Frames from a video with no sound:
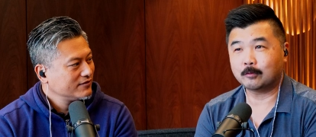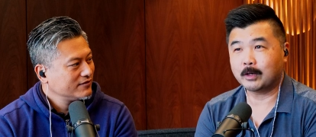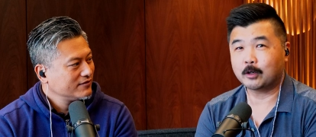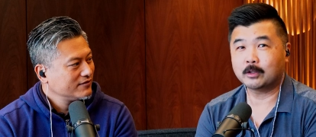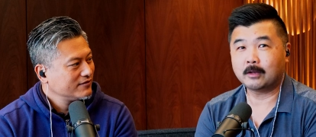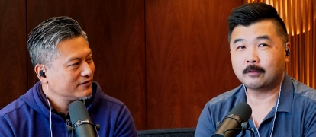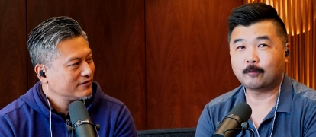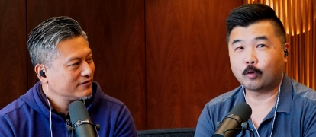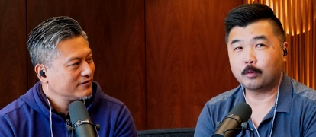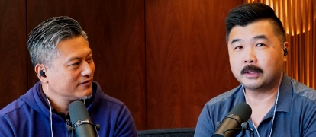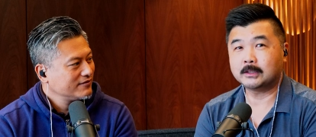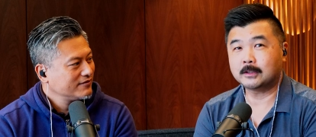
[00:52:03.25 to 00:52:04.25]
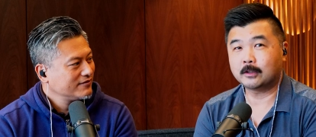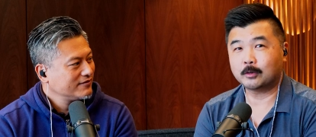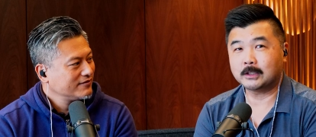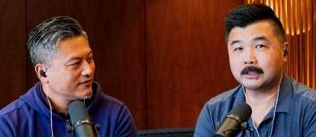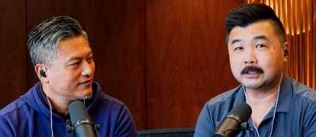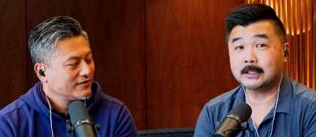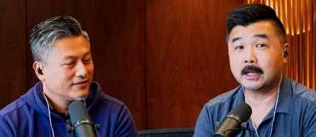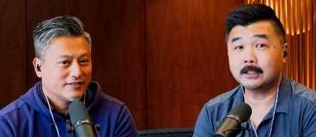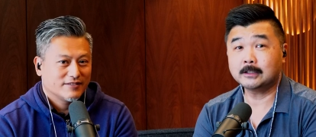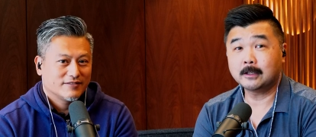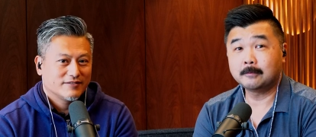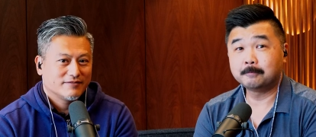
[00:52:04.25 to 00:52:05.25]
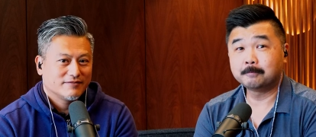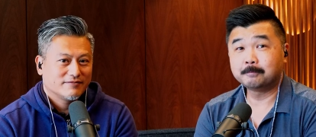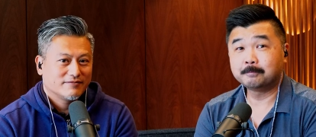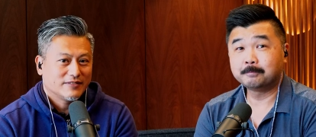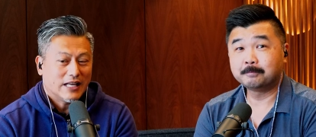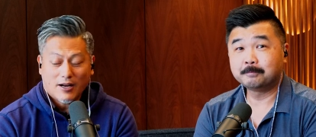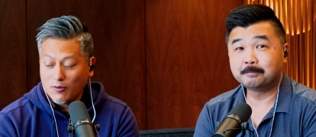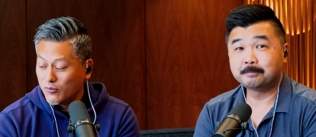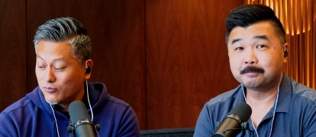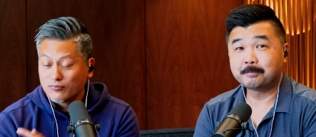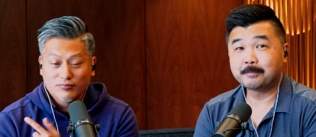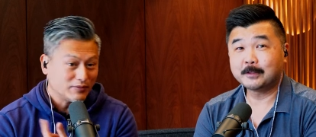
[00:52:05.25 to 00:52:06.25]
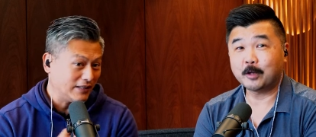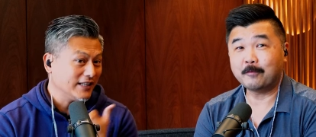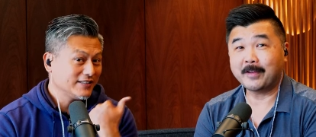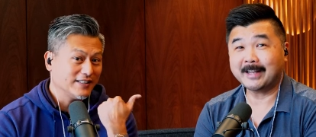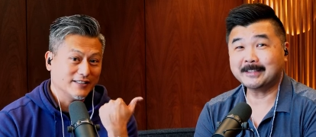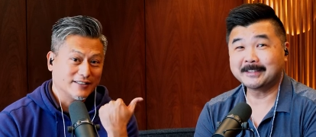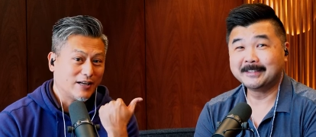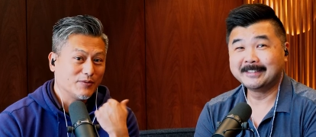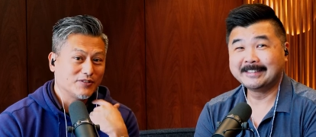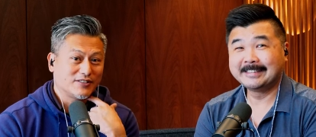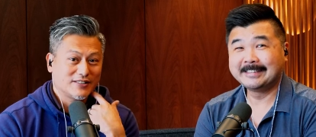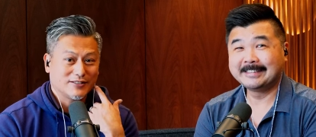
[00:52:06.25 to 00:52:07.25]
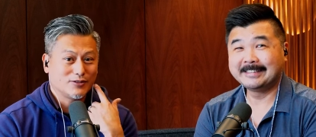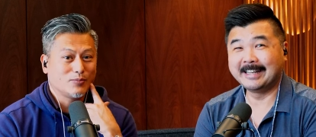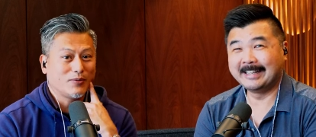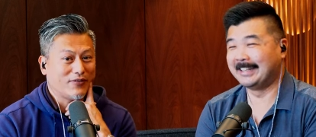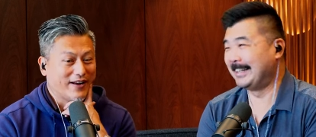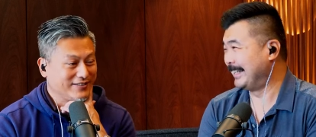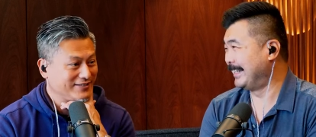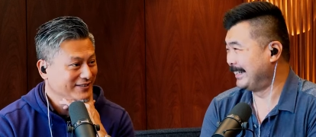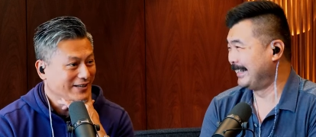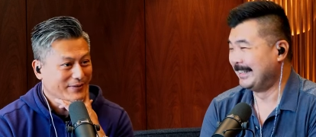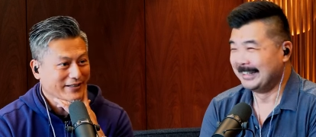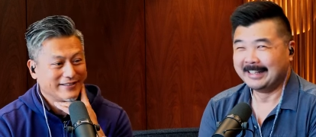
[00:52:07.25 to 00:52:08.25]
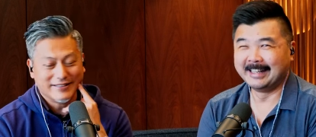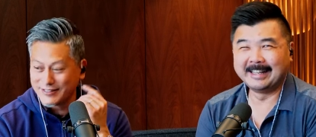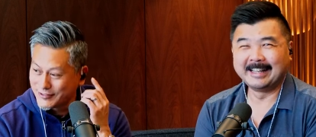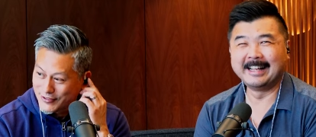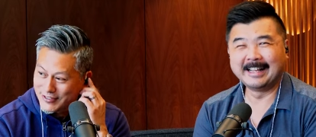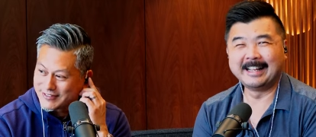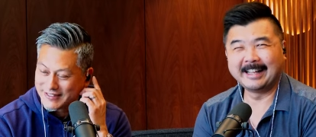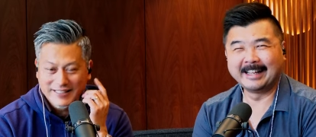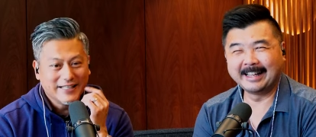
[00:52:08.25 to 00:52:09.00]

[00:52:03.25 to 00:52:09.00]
Speaker 1: in a record time of four minutes and thirty six seconds.
Speaker 2: Yeah, well, so that's fast. it. That was uh, super fast. I mean, that's crazy.